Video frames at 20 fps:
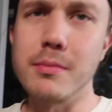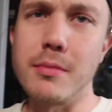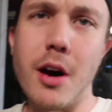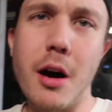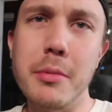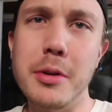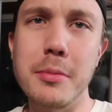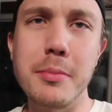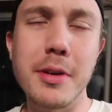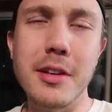
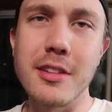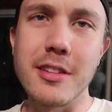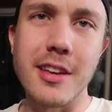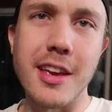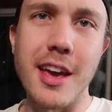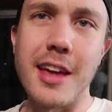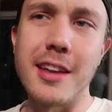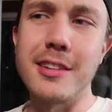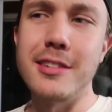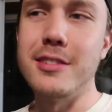almond
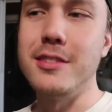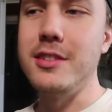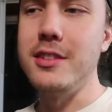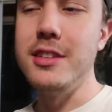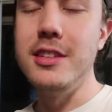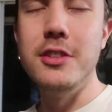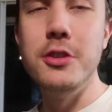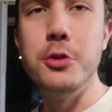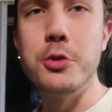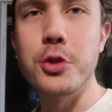milk and
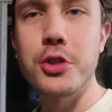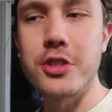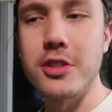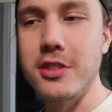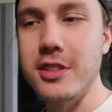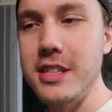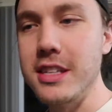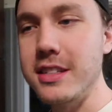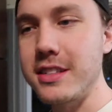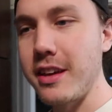
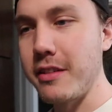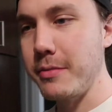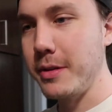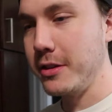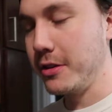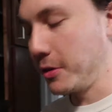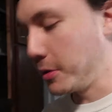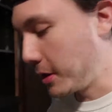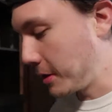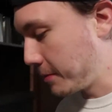nutritional yeast I've
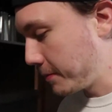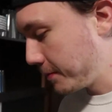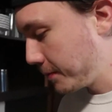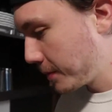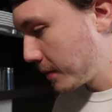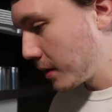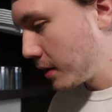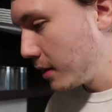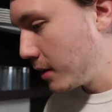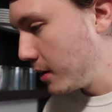been doing.
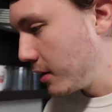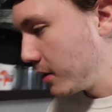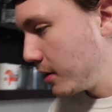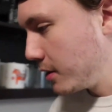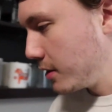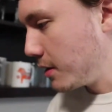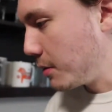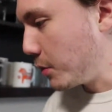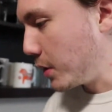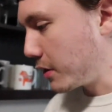
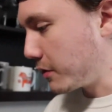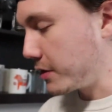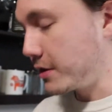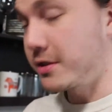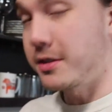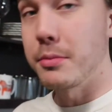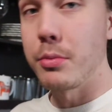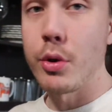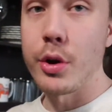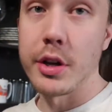I'm waiting for
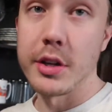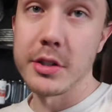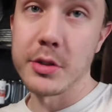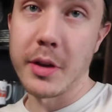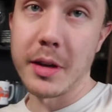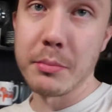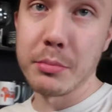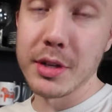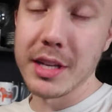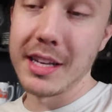this to boil so
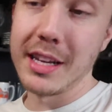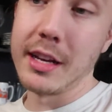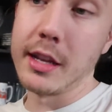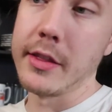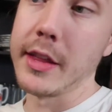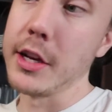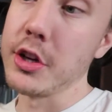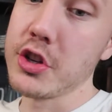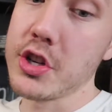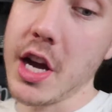we can put it in
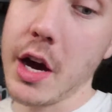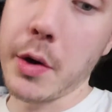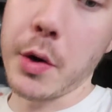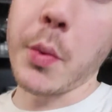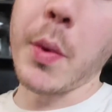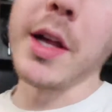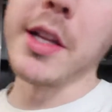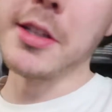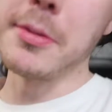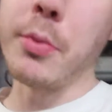and then shower
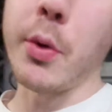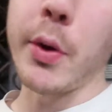while it's